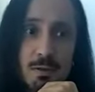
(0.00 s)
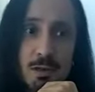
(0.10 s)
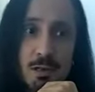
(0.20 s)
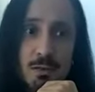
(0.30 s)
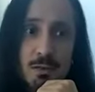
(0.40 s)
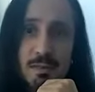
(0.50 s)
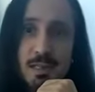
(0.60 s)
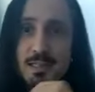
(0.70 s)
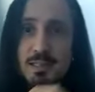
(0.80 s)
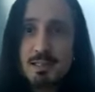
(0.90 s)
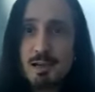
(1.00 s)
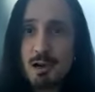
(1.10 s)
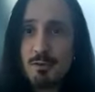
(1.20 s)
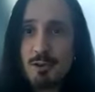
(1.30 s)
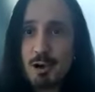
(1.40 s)
well, that's
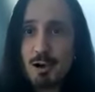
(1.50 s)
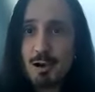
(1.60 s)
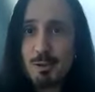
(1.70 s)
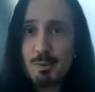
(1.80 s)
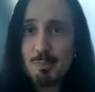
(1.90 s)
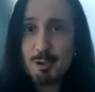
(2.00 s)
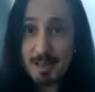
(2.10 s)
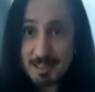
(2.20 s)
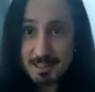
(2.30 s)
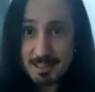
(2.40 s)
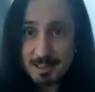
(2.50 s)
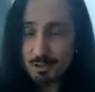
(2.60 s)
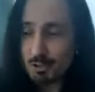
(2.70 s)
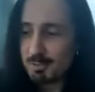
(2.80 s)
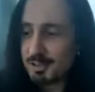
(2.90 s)
how far I remember his
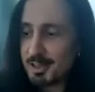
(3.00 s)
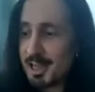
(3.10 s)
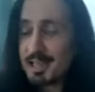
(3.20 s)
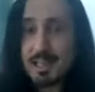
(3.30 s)
endorsement.